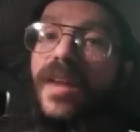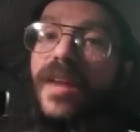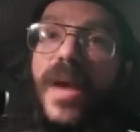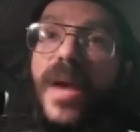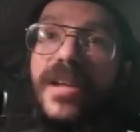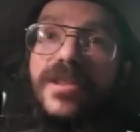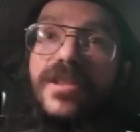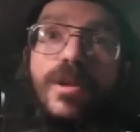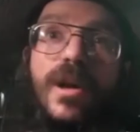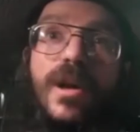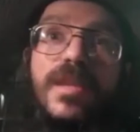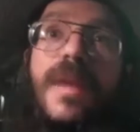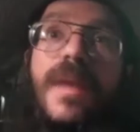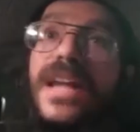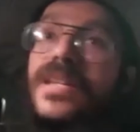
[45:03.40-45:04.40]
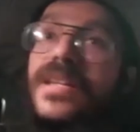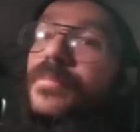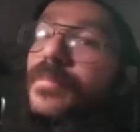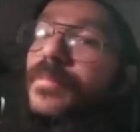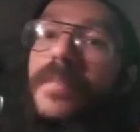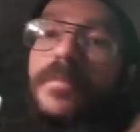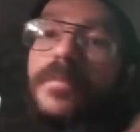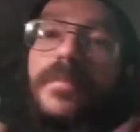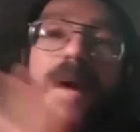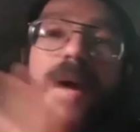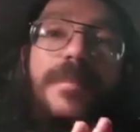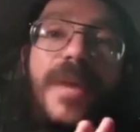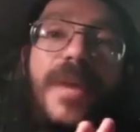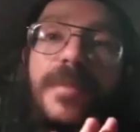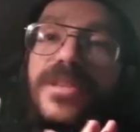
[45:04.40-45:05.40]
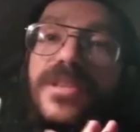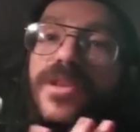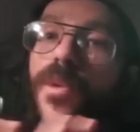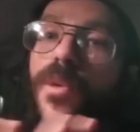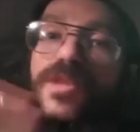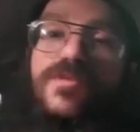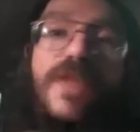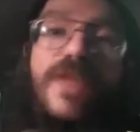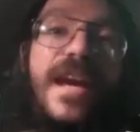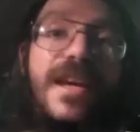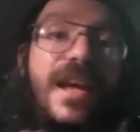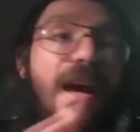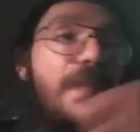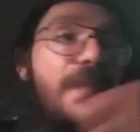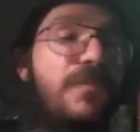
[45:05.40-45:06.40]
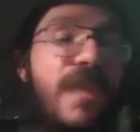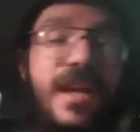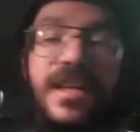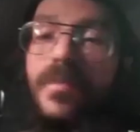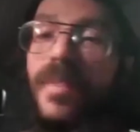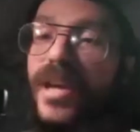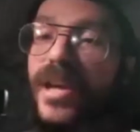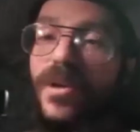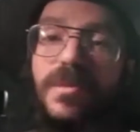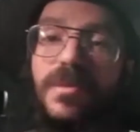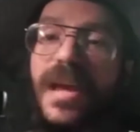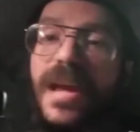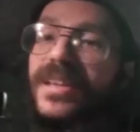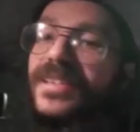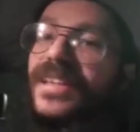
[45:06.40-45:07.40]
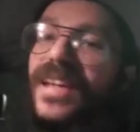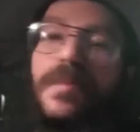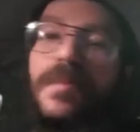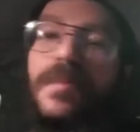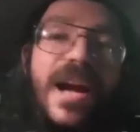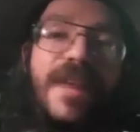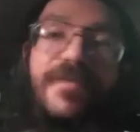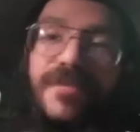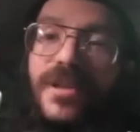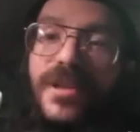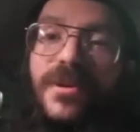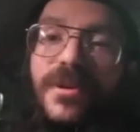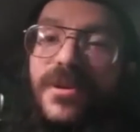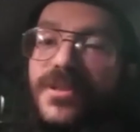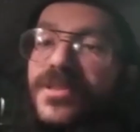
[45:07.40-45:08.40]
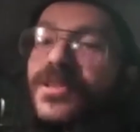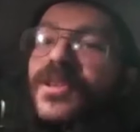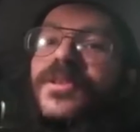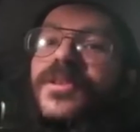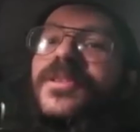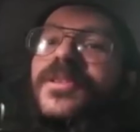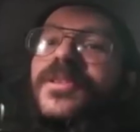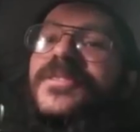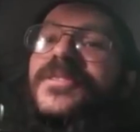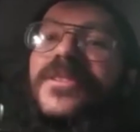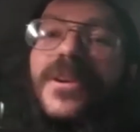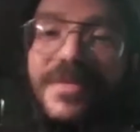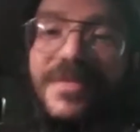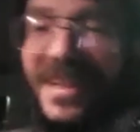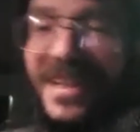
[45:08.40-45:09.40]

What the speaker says: betting. So anybody, my paper's always right. I'm ready to bet on anything I'm confident on. So you know what I'm saying?